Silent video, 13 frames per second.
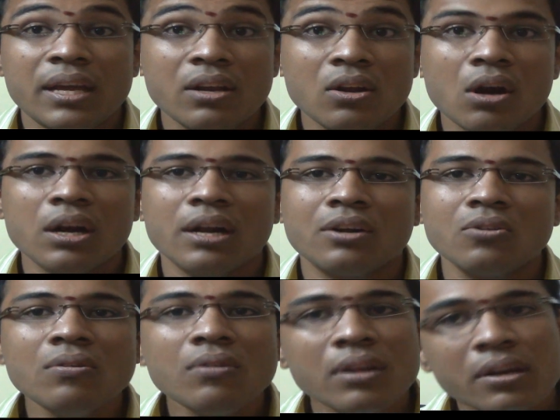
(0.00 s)
in
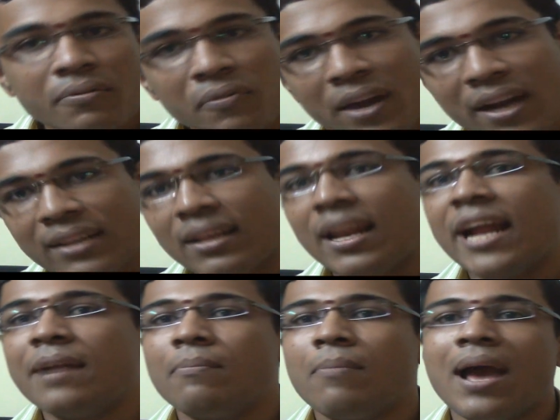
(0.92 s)
order to reflect the
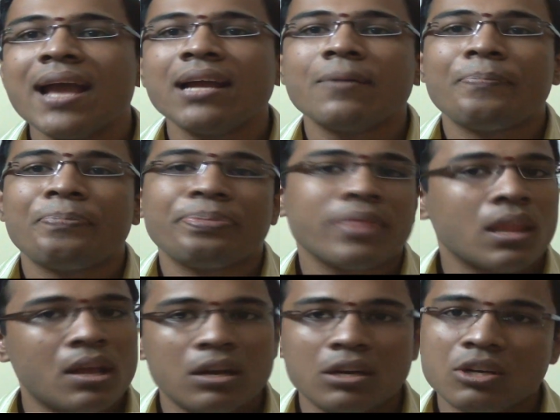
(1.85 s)
light back
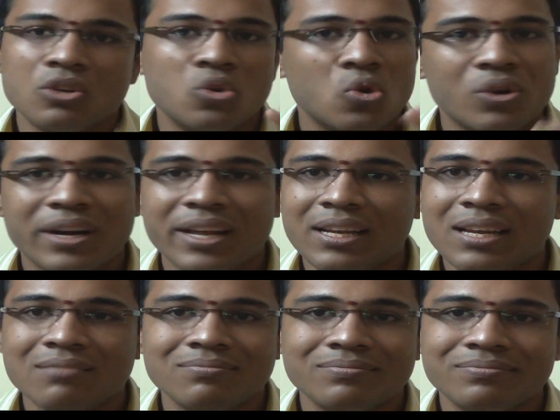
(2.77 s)

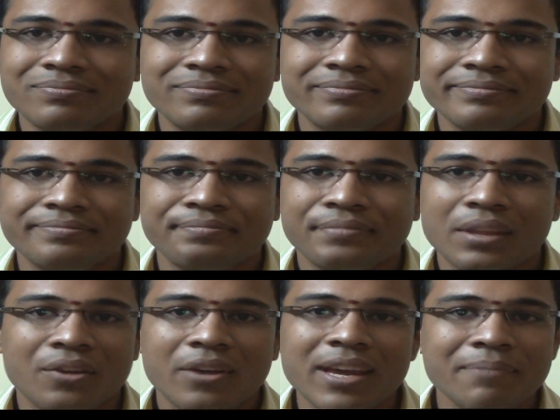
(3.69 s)
totally.
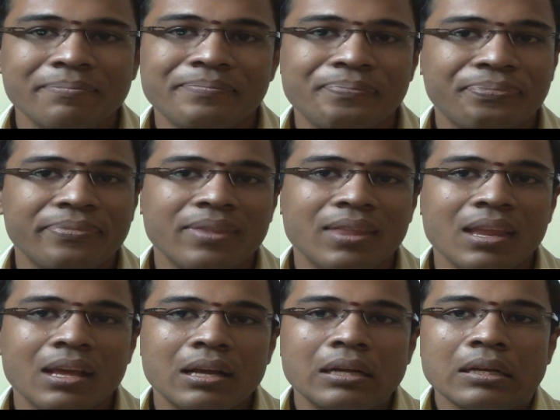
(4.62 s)
Okay.
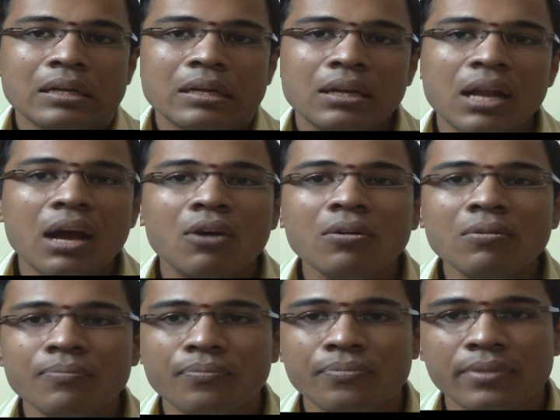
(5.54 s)

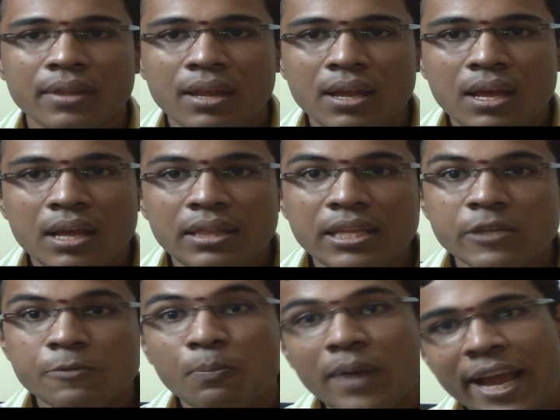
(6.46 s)
Now
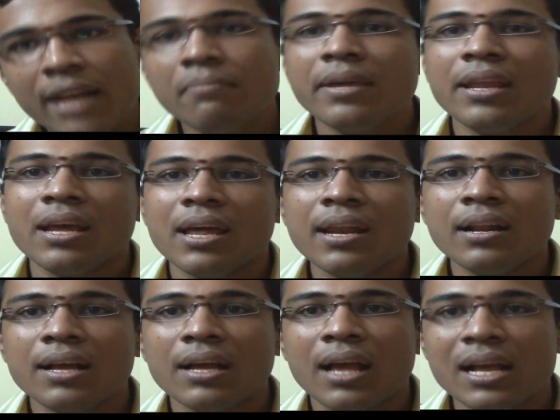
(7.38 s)
this plane
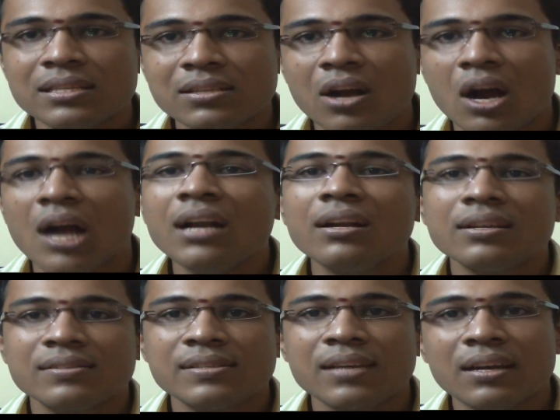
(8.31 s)
mirror has
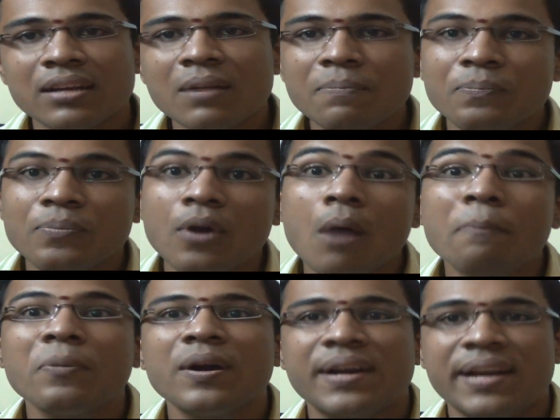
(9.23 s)
got certain
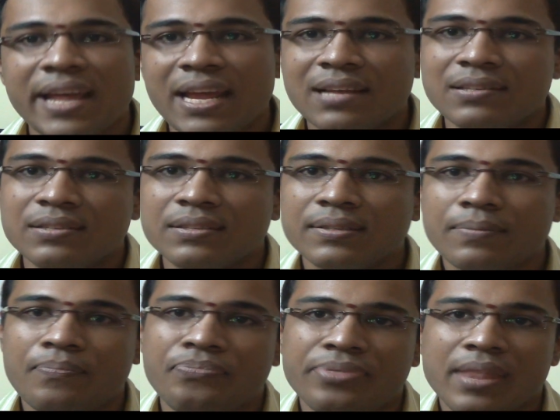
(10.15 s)

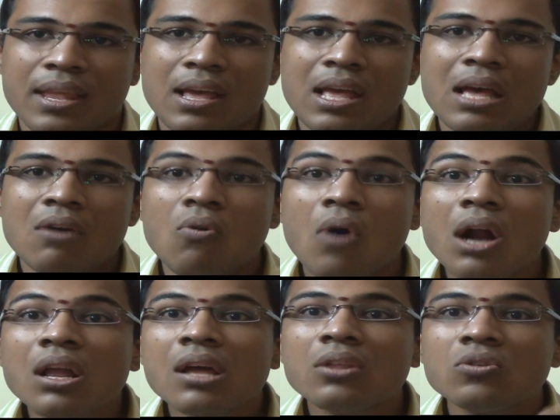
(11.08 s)
properties.
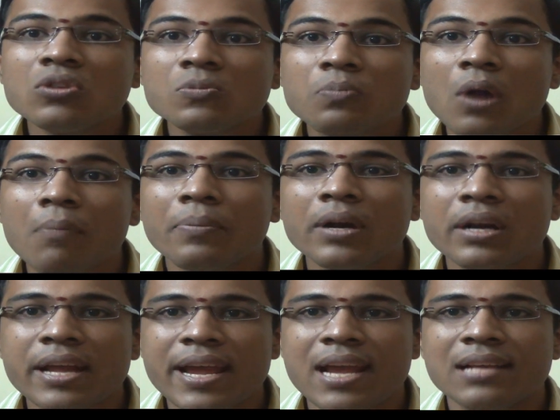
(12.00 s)
What are those
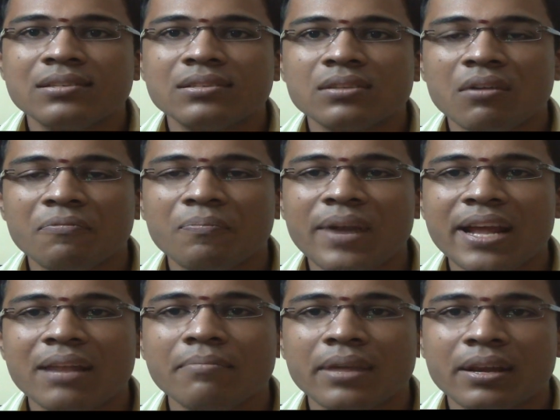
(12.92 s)
properties of
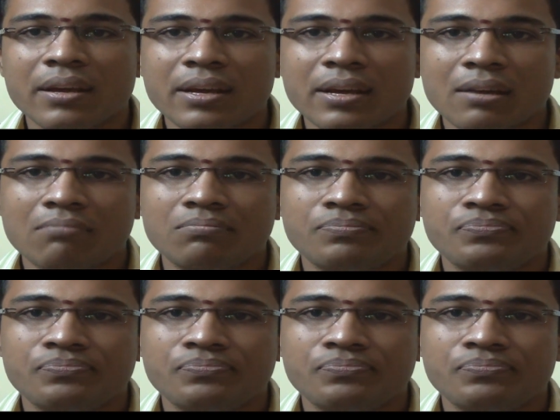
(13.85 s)
plane mirror?